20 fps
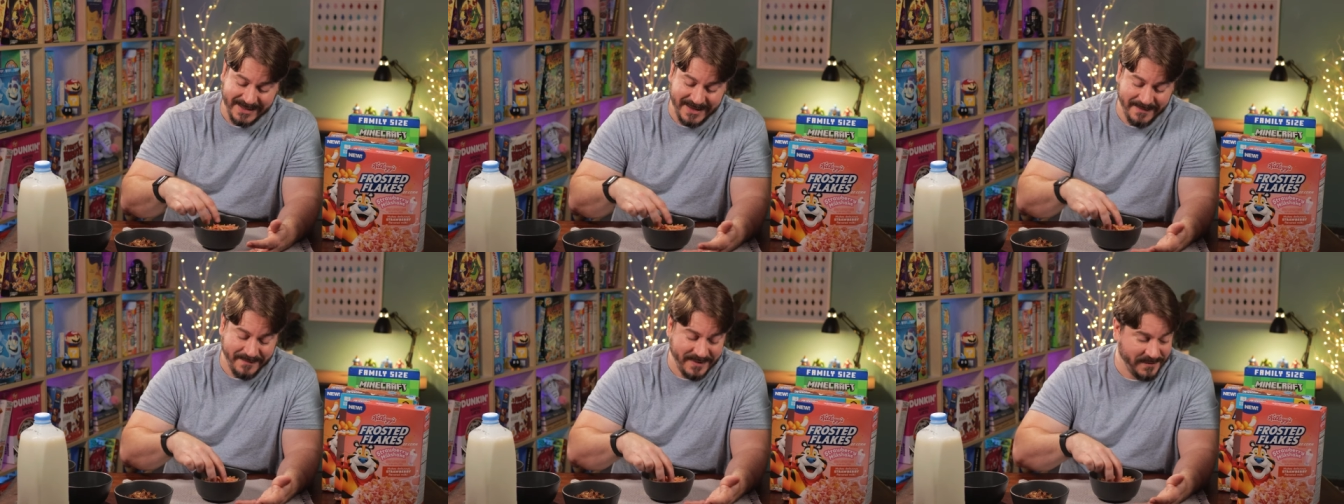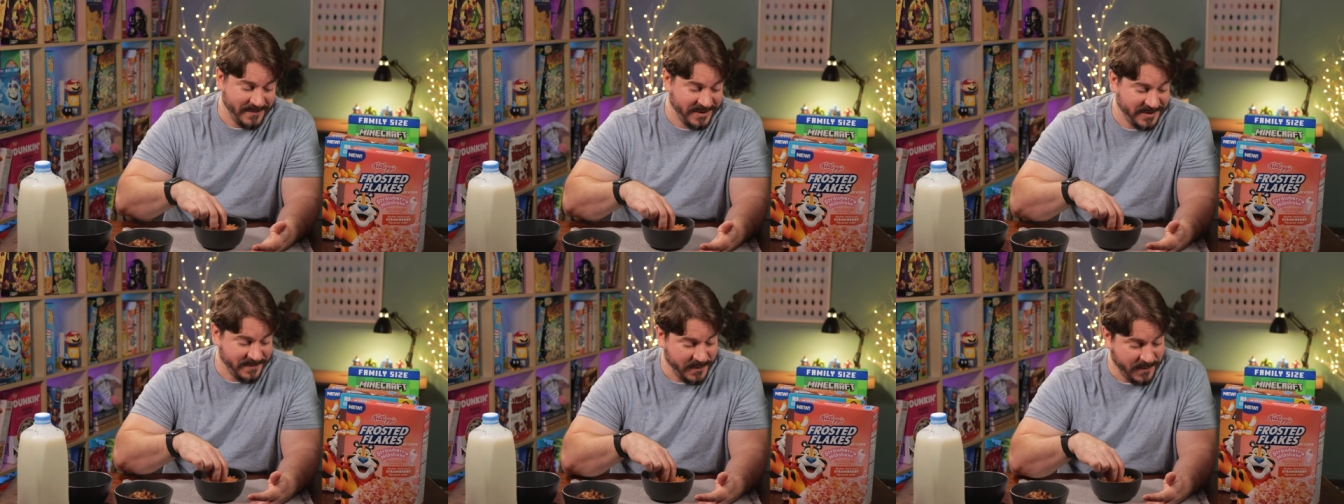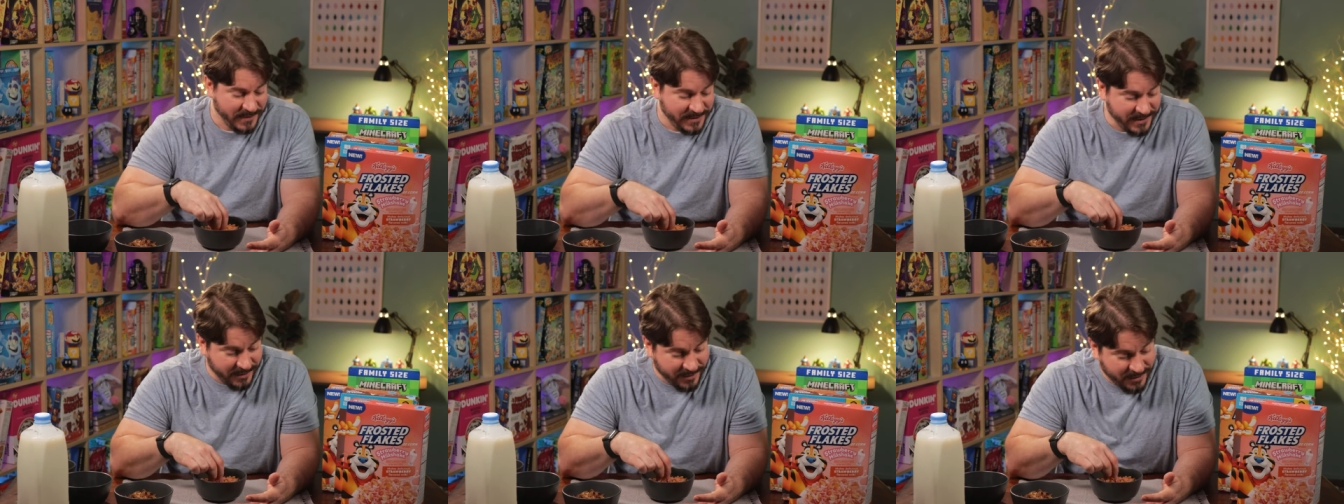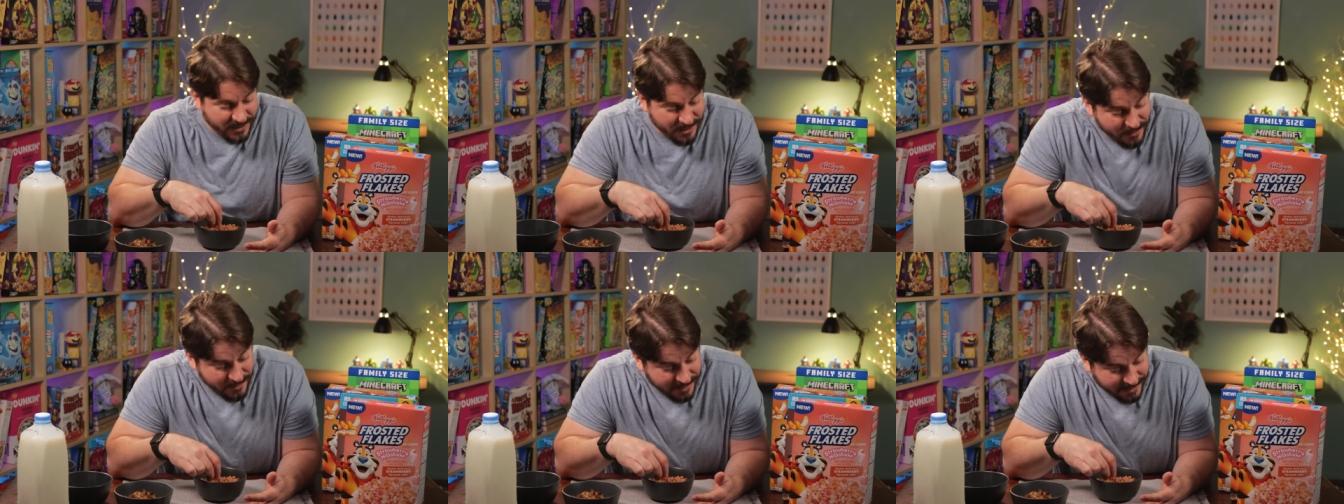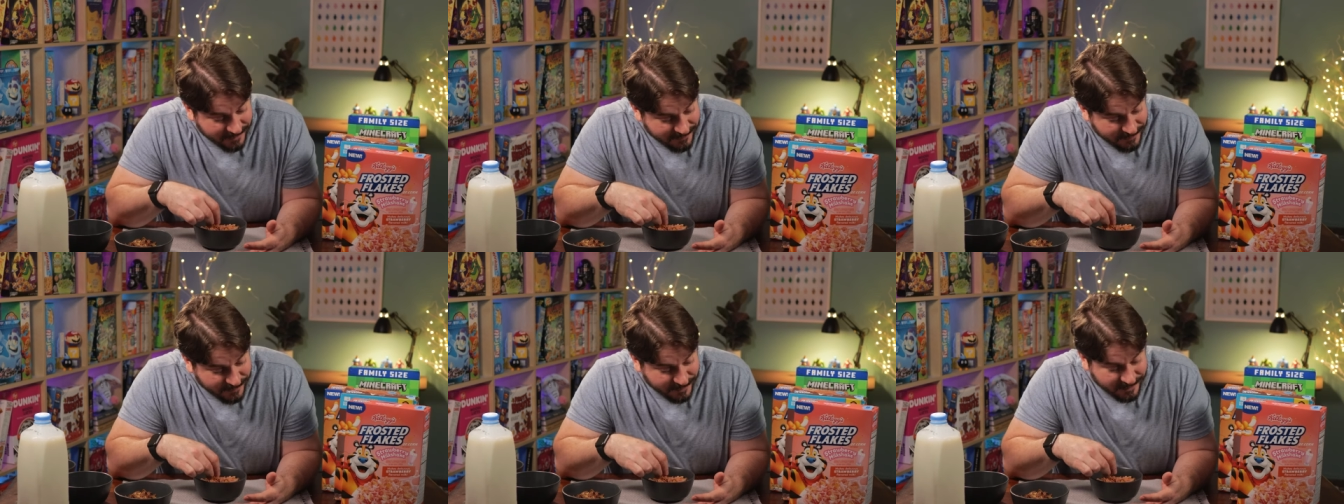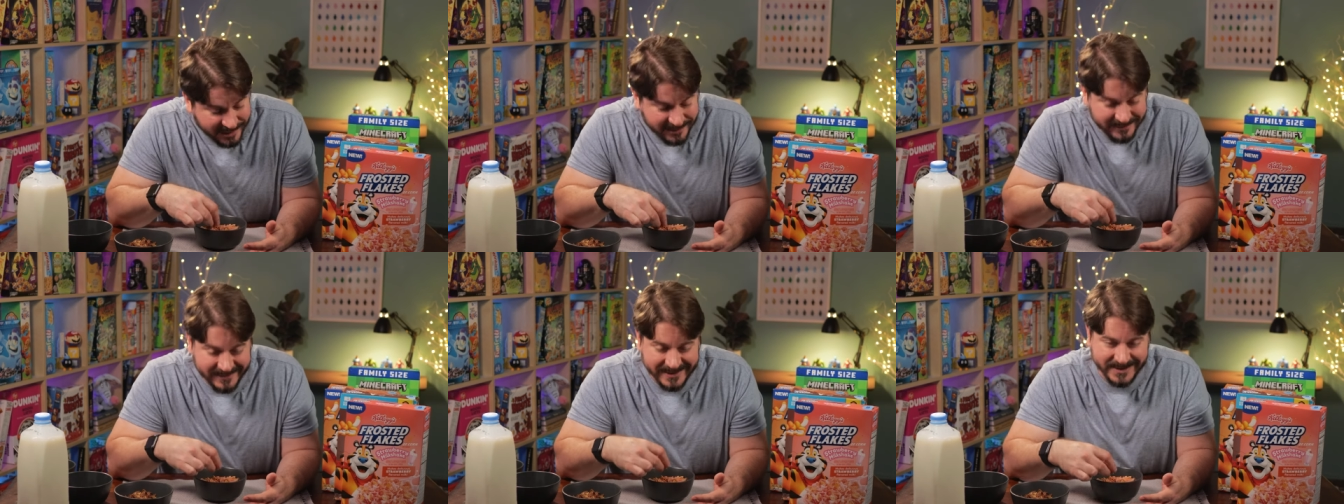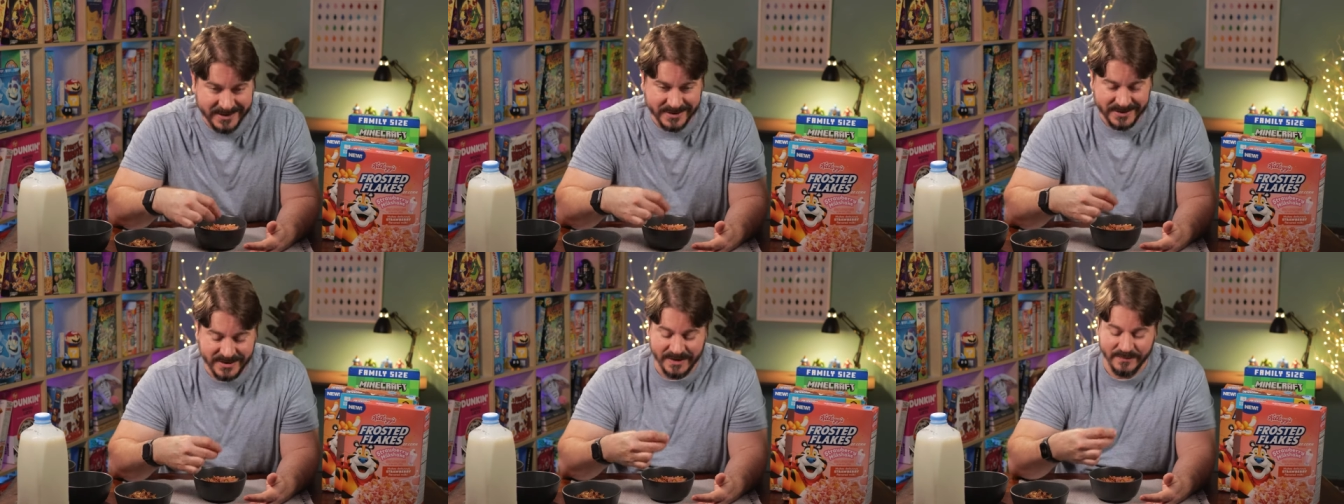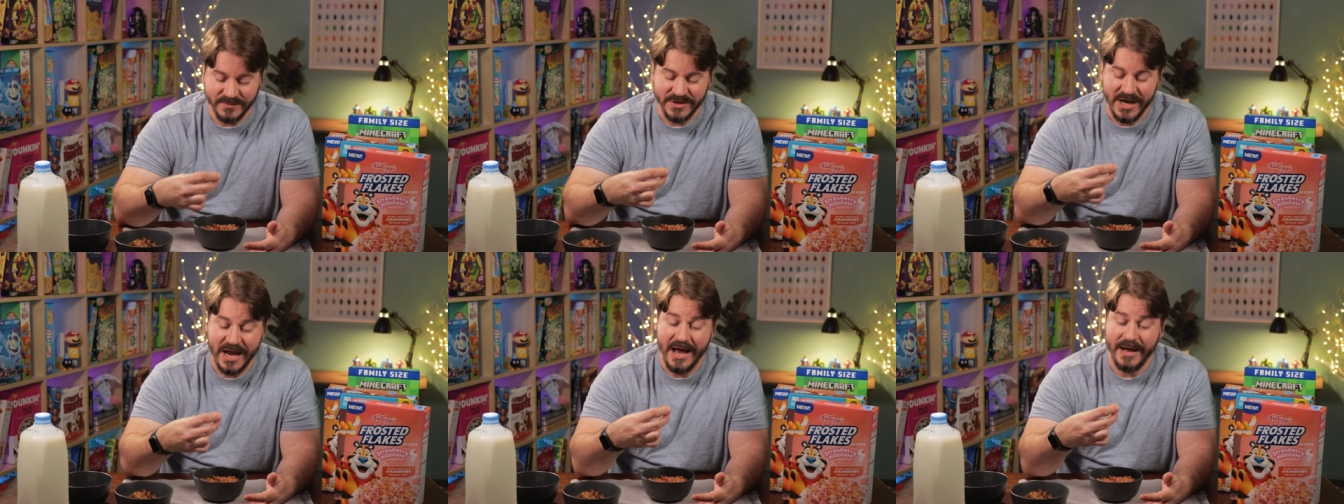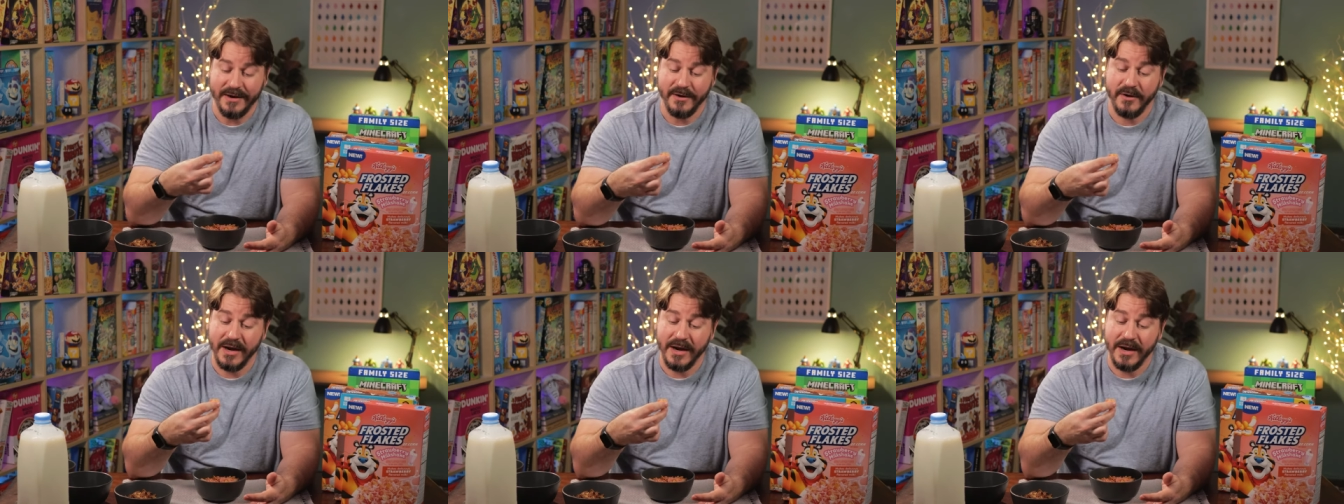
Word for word: That, that must be what they're going for. It just seems odd.